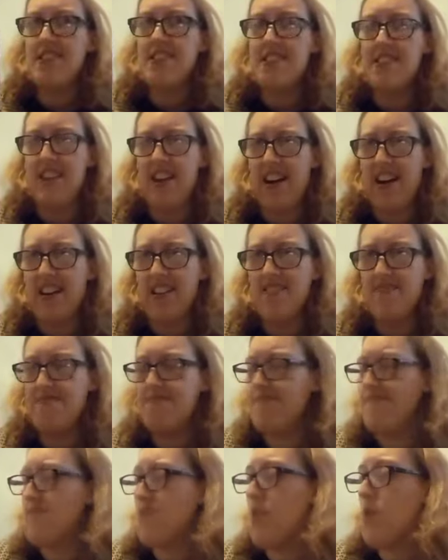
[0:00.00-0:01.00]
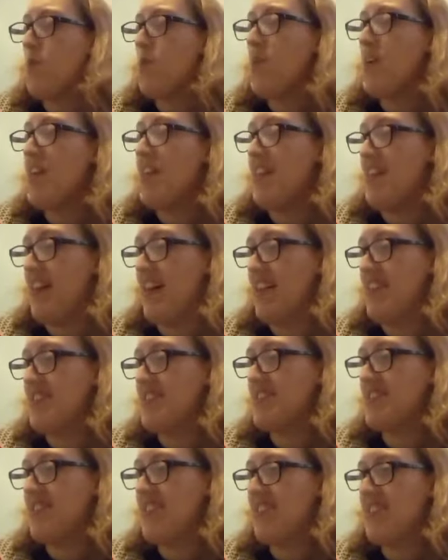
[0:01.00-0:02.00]
yeah, not
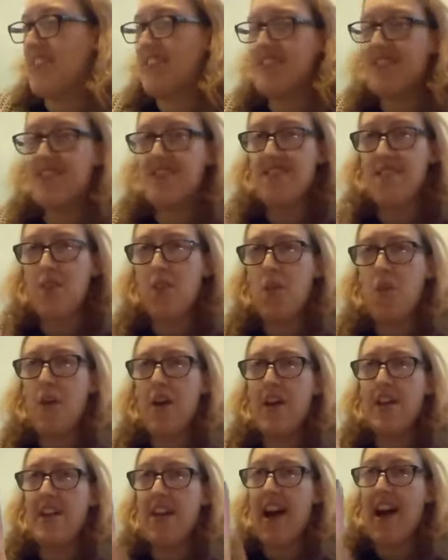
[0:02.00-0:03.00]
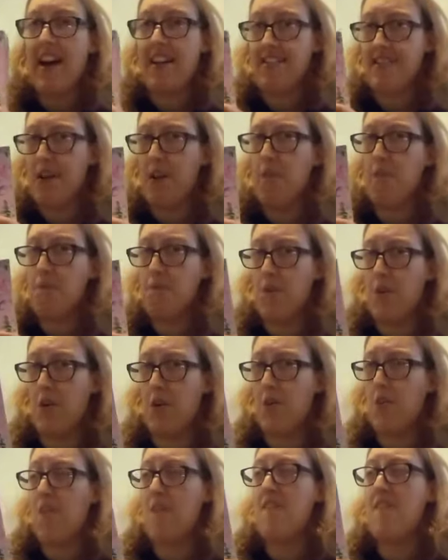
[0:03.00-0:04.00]
realise it quite adult
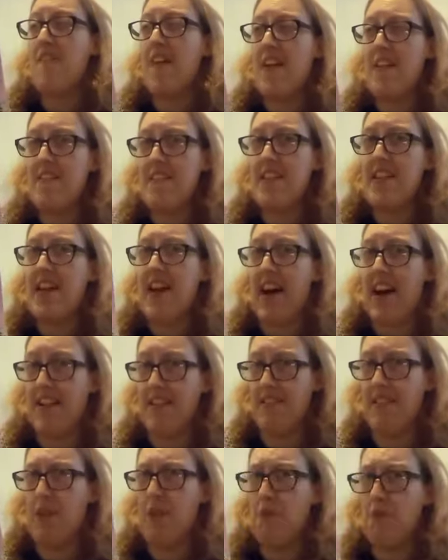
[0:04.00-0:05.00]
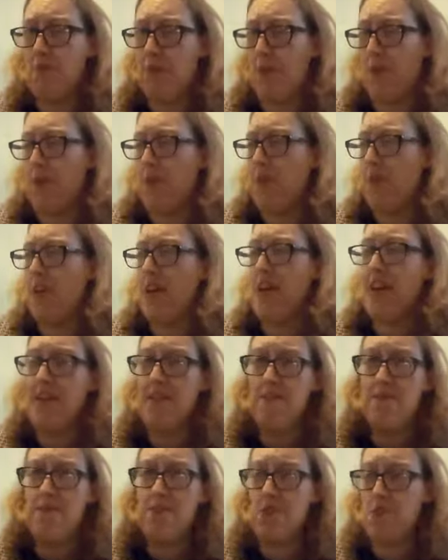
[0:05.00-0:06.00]
book, very adult book
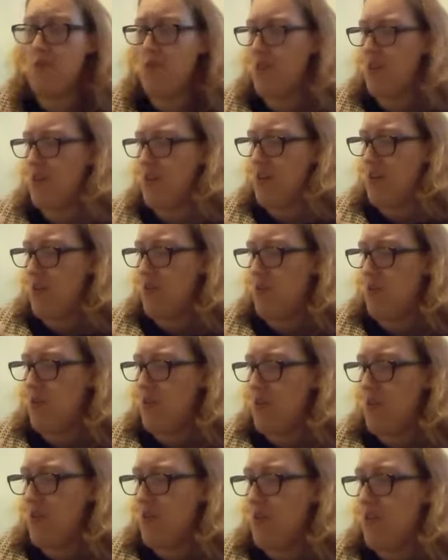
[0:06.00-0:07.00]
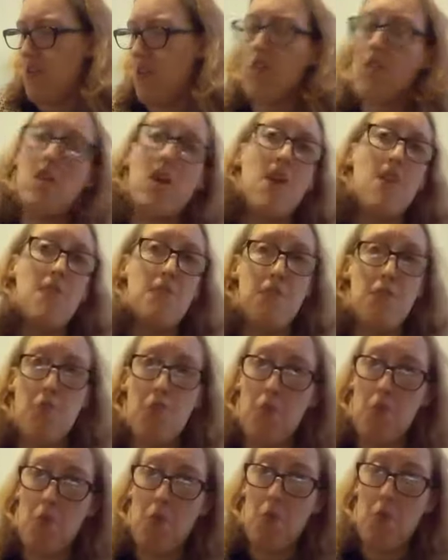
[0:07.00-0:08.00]
if you going to
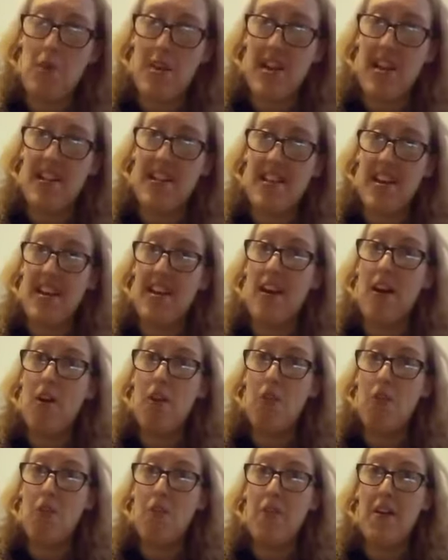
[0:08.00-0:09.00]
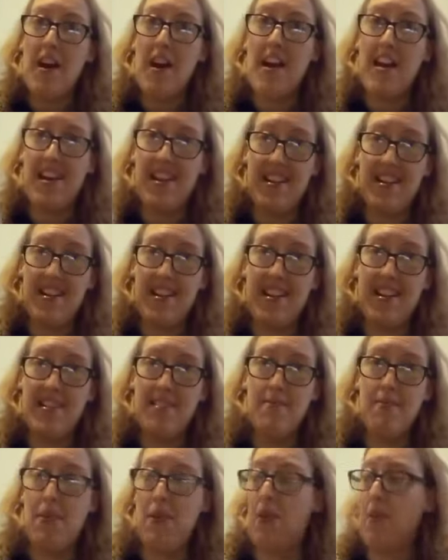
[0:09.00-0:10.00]
read it over 18
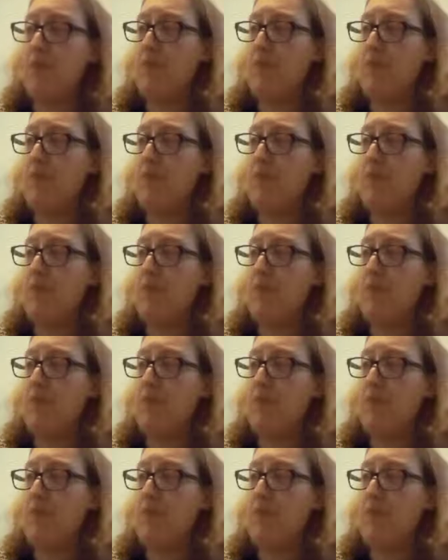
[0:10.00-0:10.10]
book